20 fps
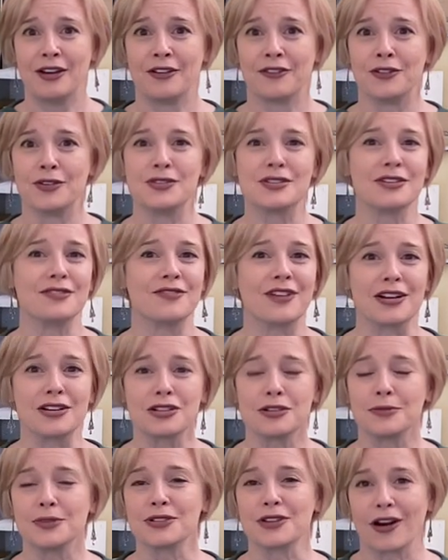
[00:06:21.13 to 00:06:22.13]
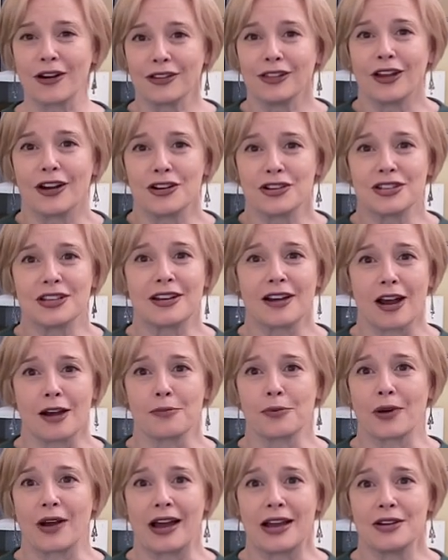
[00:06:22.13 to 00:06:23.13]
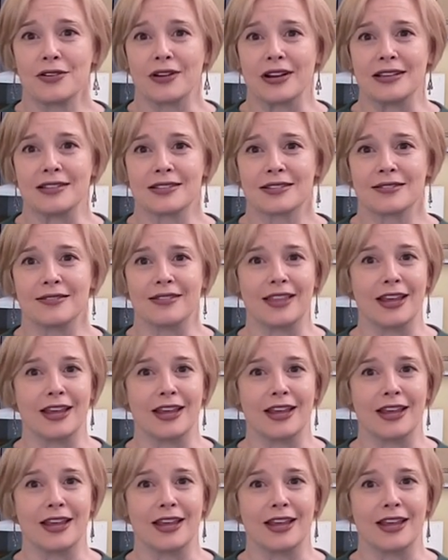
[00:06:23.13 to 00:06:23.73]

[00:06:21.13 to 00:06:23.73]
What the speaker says: Fruits and vegetables are largely carbohydrates.